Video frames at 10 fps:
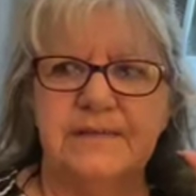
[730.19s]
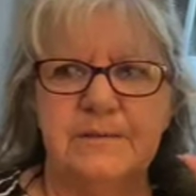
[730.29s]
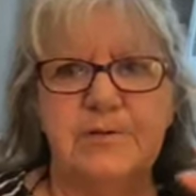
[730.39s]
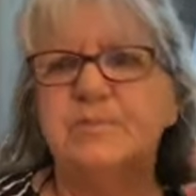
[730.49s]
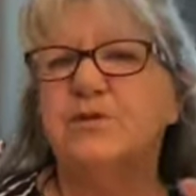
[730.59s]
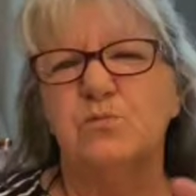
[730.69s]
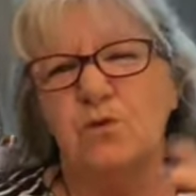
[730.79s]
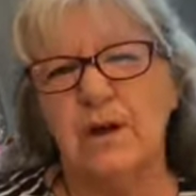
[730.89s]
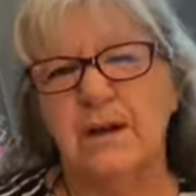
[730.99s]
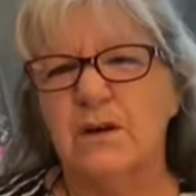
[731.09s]
that people are more
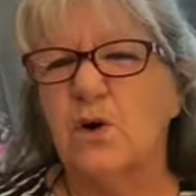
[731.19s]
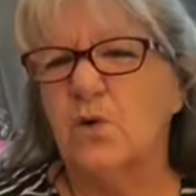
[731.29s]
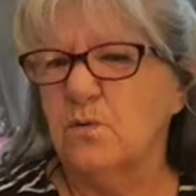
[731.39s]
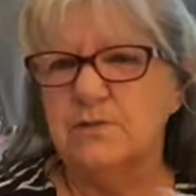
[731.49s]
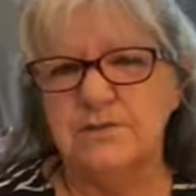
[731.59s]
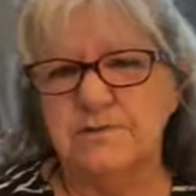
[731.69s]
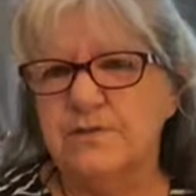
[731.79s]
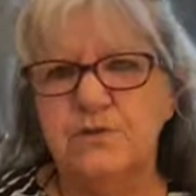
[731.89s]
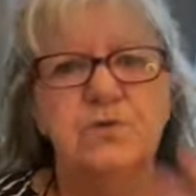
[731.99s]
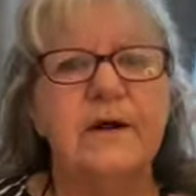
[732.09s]
getting colds and
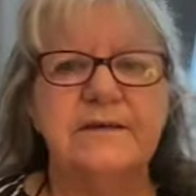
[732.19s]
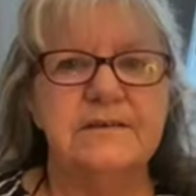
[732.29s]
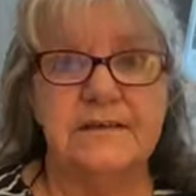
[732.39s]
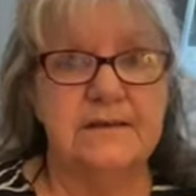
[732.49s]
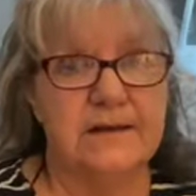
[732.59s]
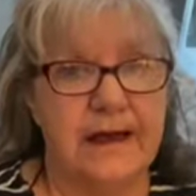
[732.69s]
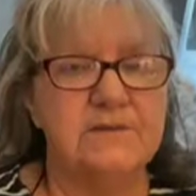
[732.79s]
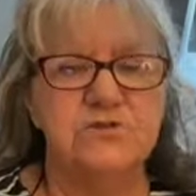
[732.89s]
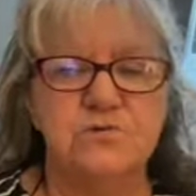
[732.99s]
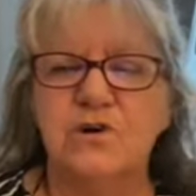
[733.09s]
flu rather than
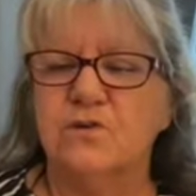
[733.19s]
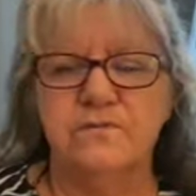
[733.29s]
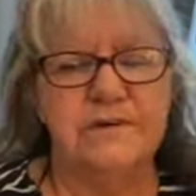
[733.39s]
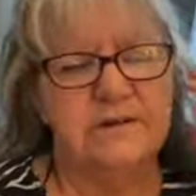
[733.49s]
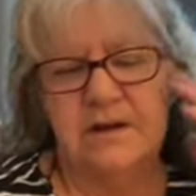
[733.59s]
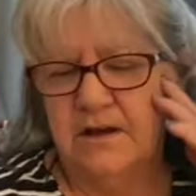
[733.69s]
actual COVID.